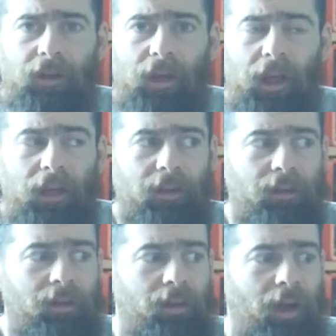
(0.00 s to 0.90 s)

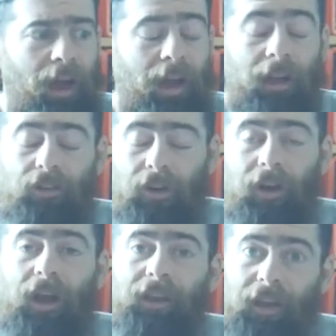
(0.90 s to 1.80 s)
And I
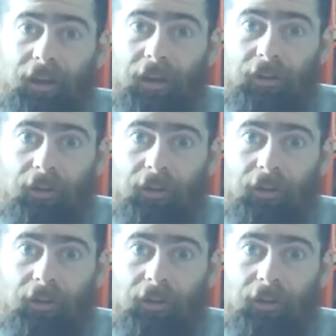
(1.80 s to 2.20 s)
can't handle it.